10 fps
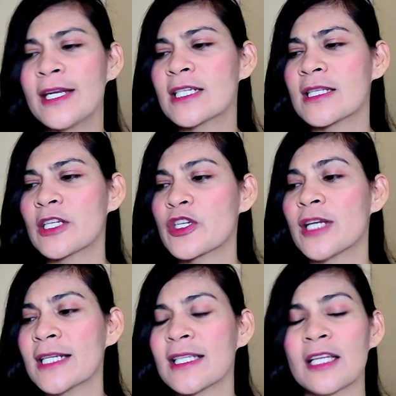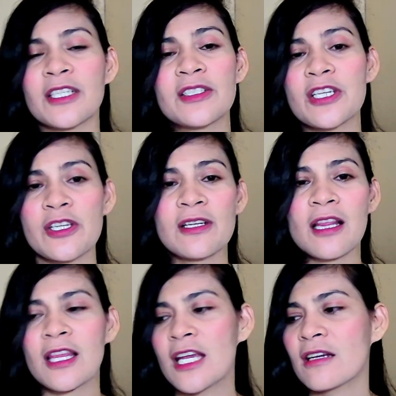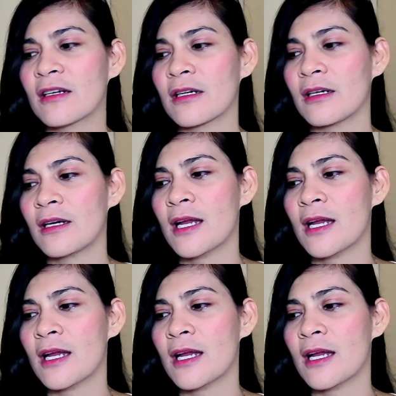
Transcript: not just a traditional thinker.